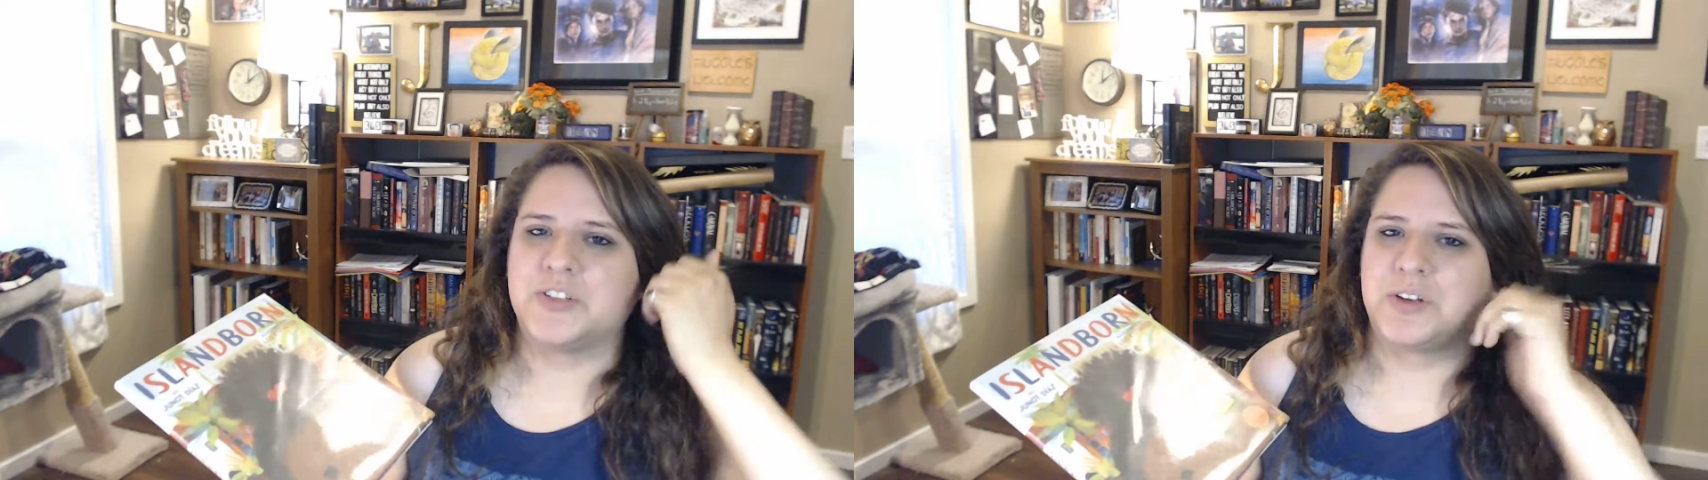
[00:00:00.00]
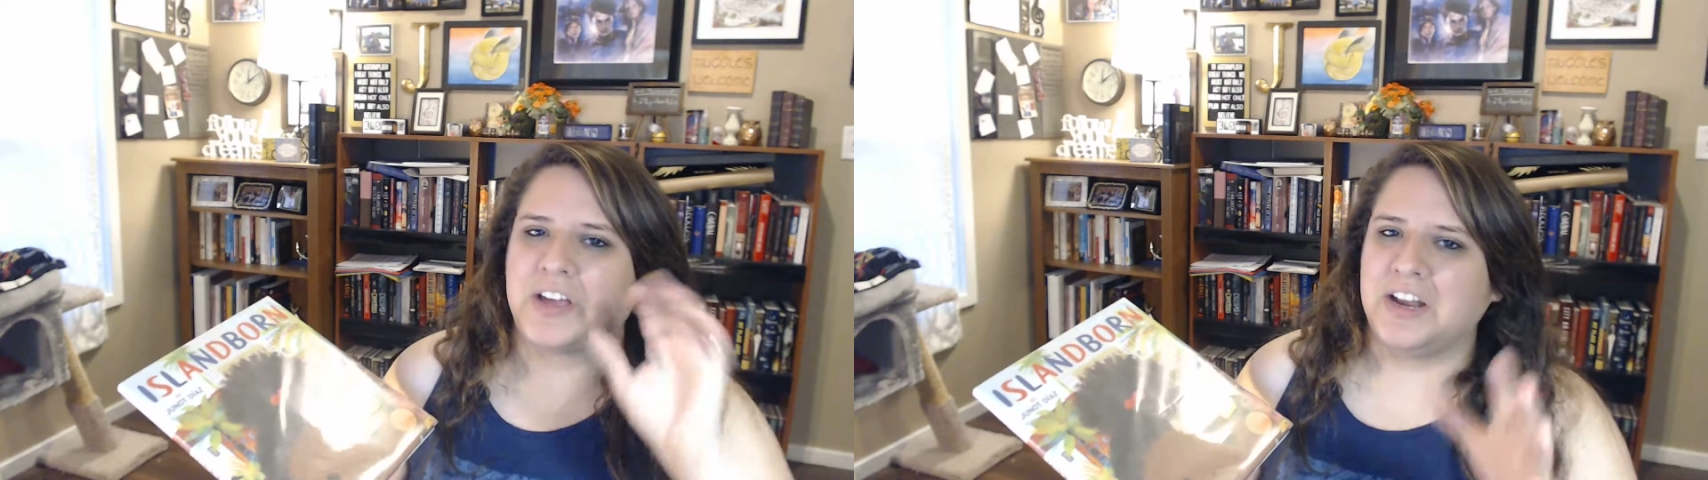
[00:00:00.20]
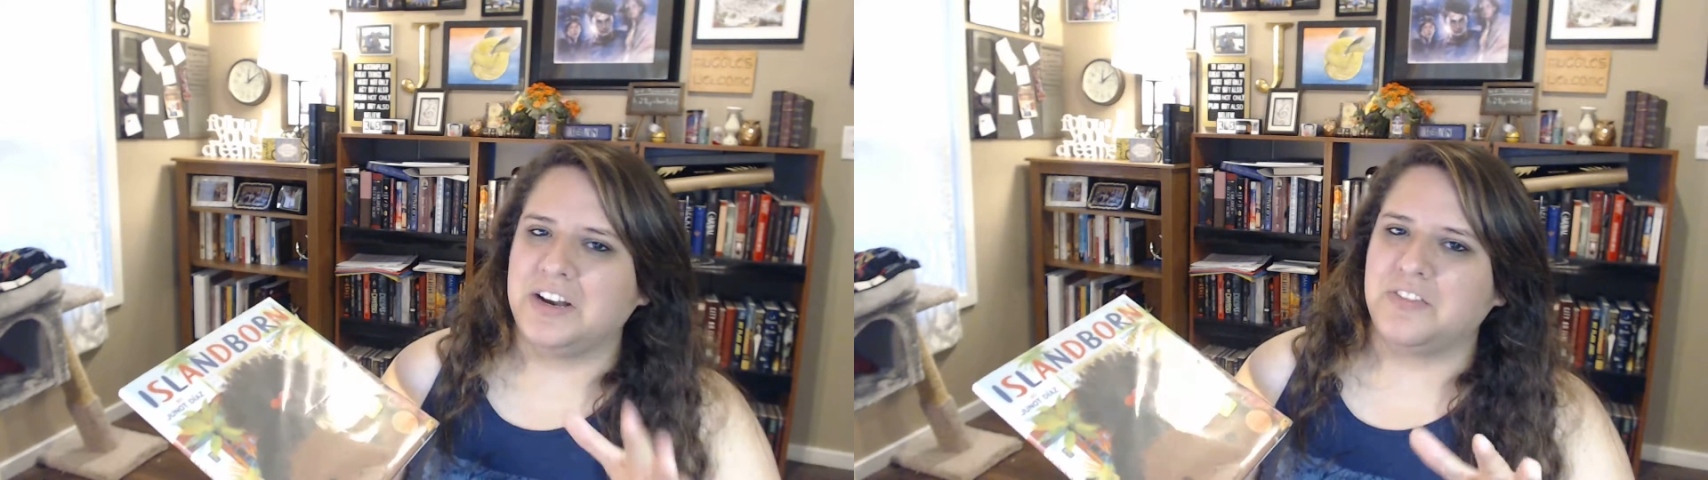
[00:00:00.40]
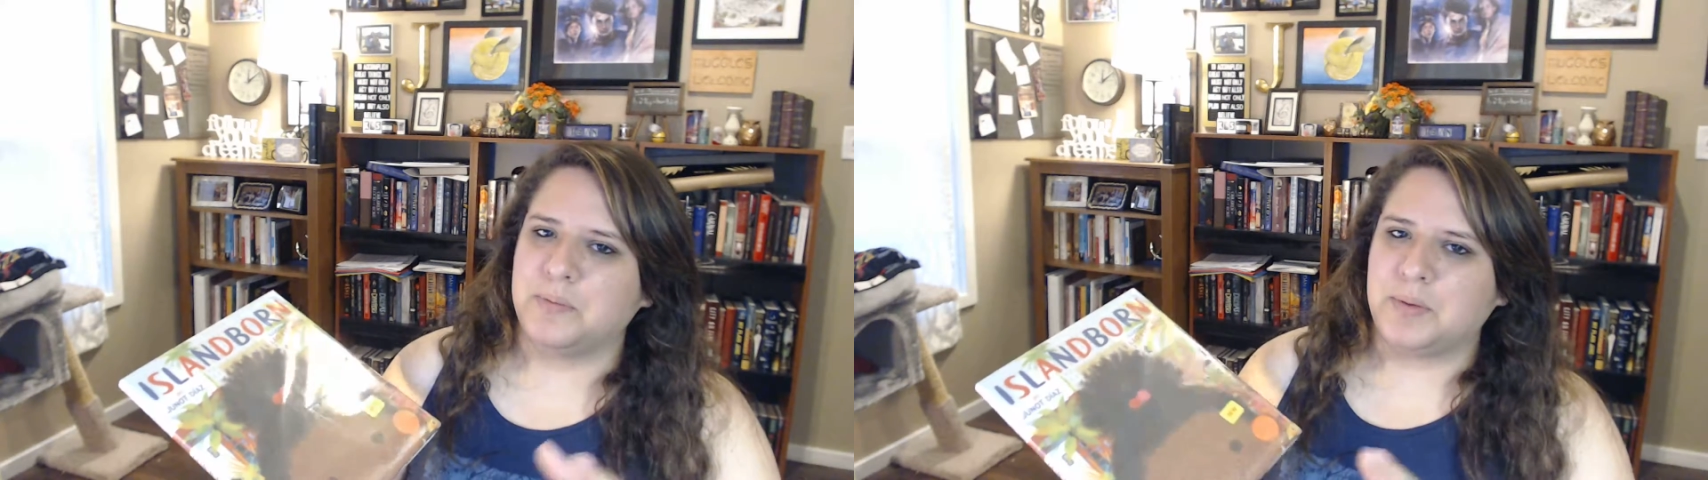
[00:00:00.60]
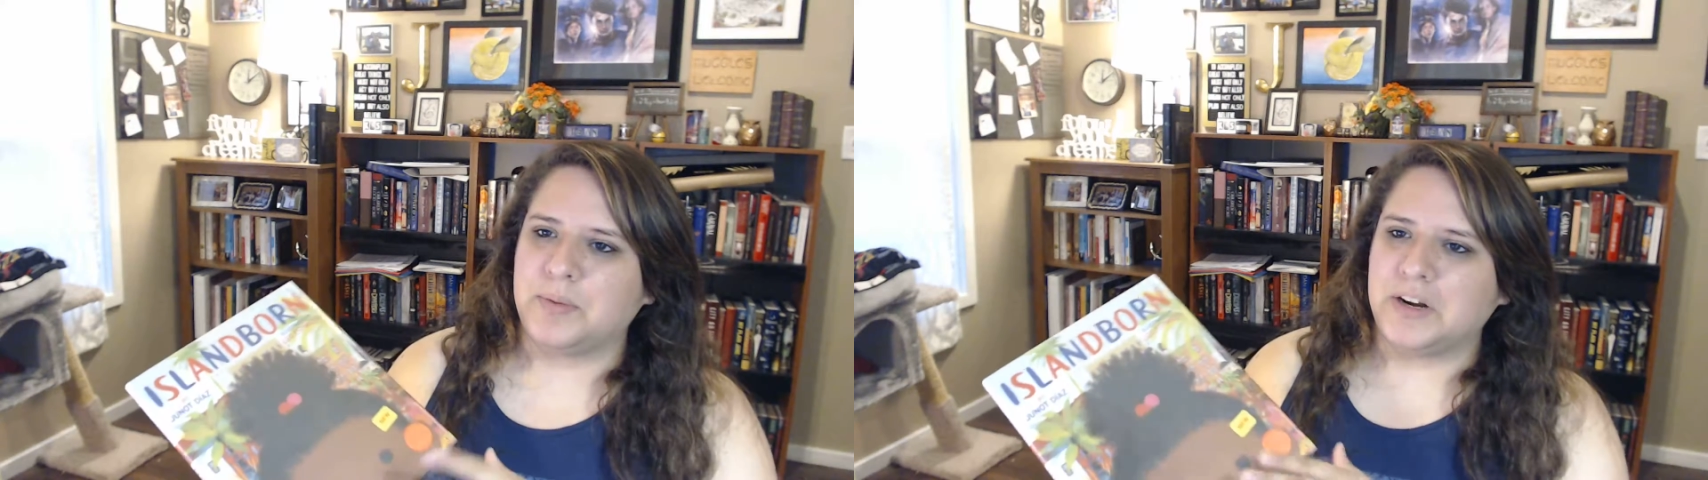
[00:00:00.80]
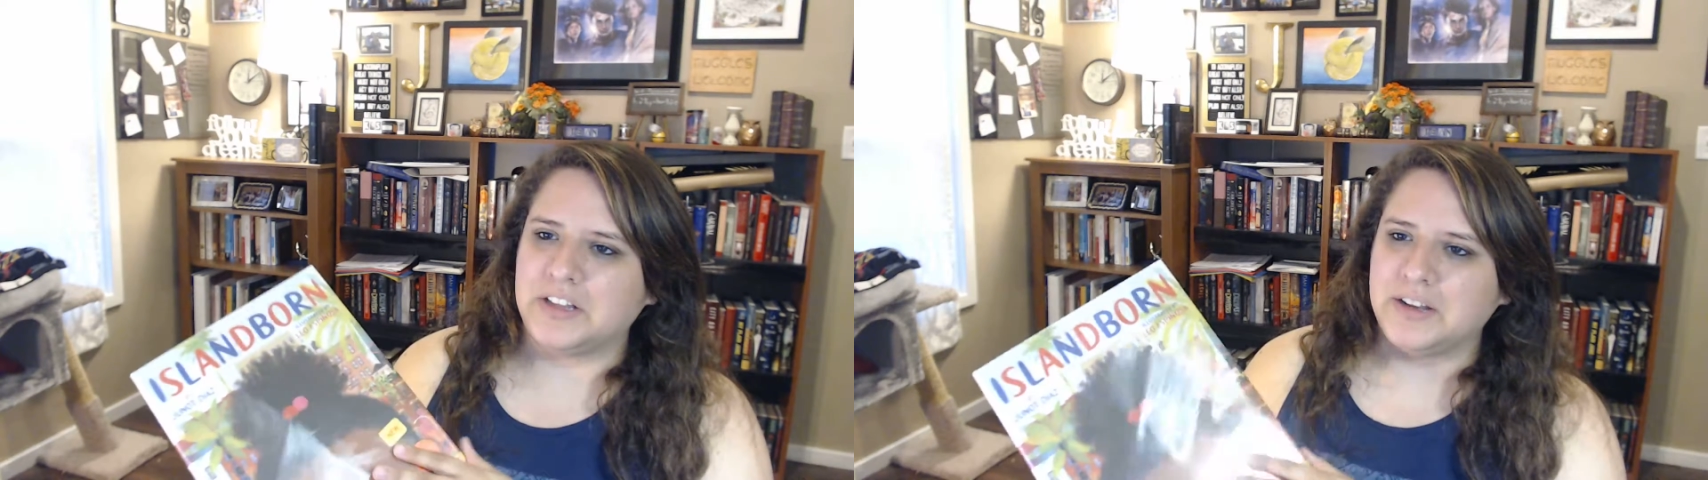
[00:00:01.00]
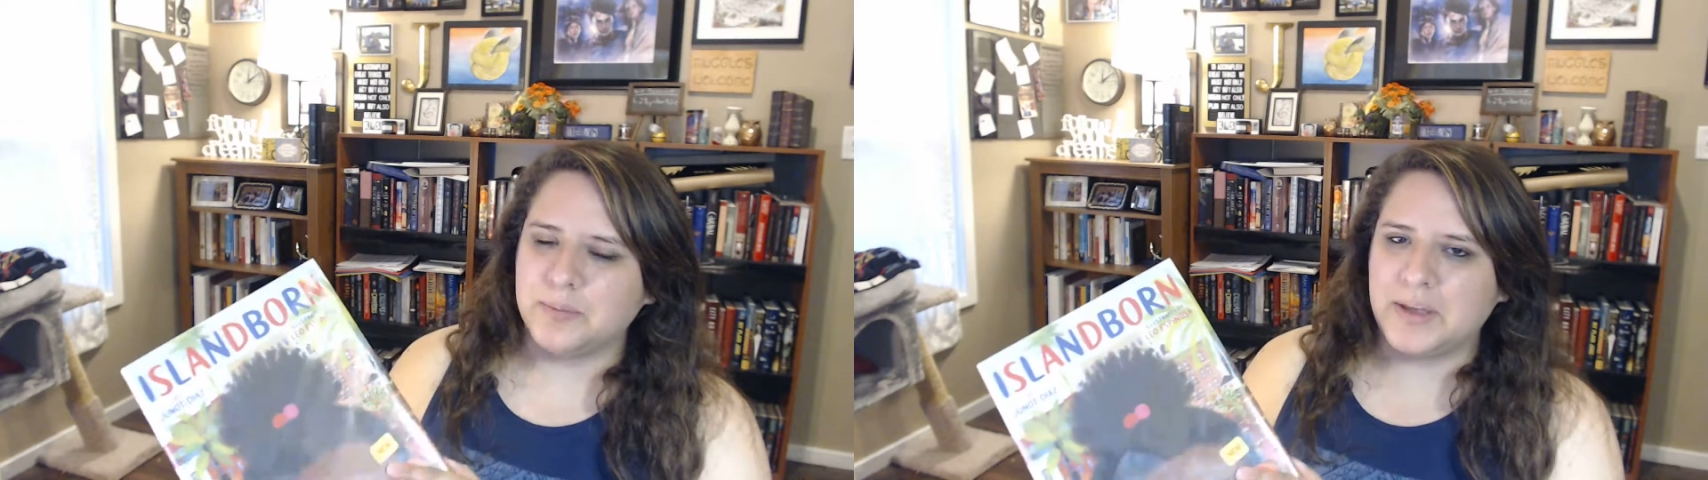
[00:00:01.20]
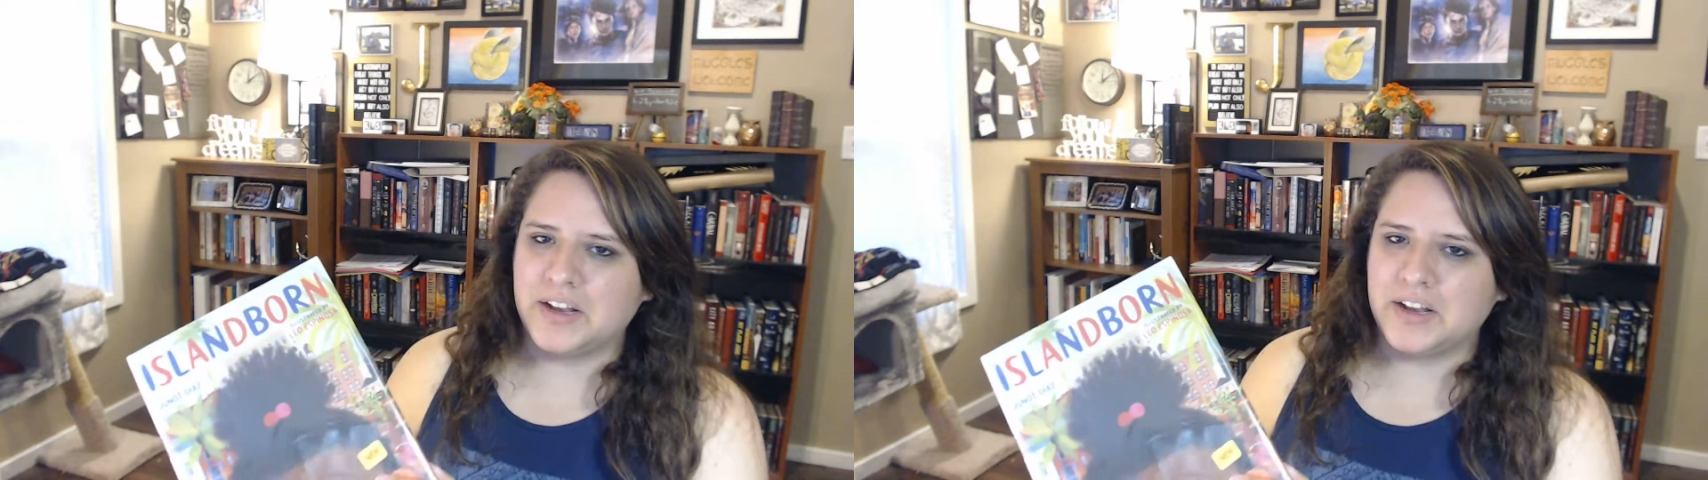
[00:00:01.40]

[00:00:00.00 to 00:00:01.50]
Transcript: so I kind of remember a little bit